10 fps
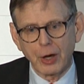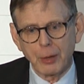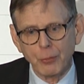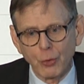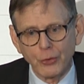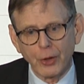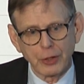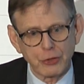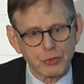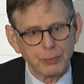are more
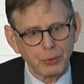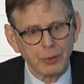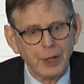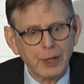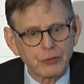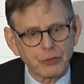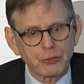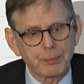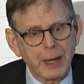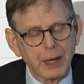knowledgeable to
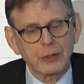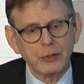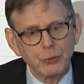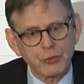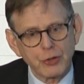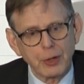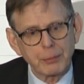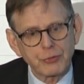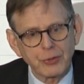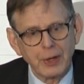spec new
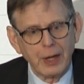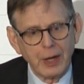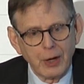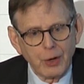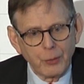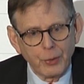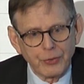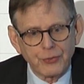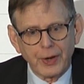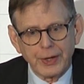ships
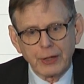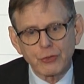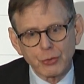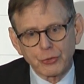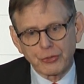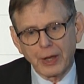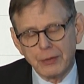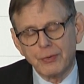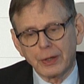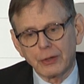with financial
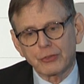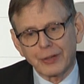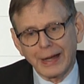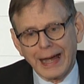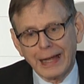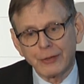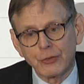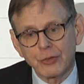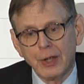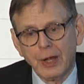savings,
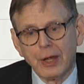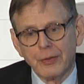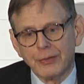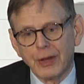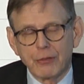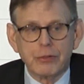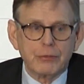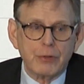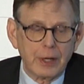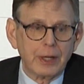and they're
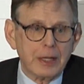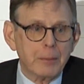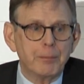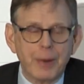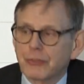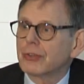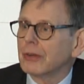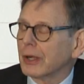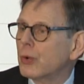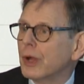really
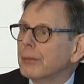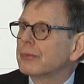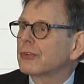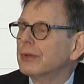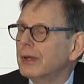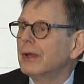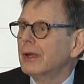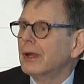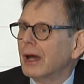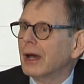better equipped.
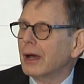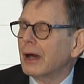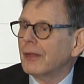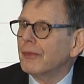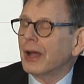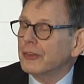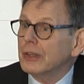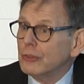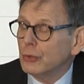And in